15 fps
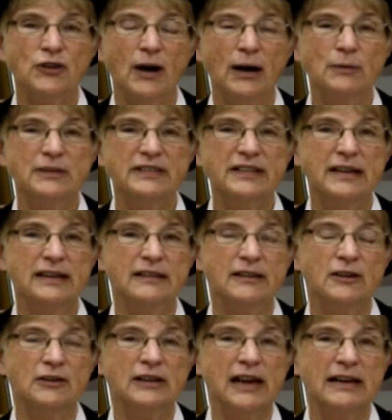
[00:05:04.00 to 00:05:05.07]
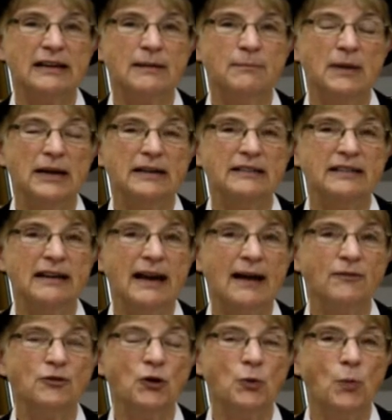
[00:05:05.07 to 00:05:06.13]
so I was sitting there taking minutes, and
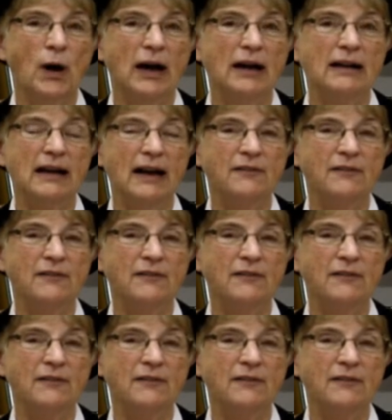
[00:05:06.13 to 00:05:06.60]
after a while,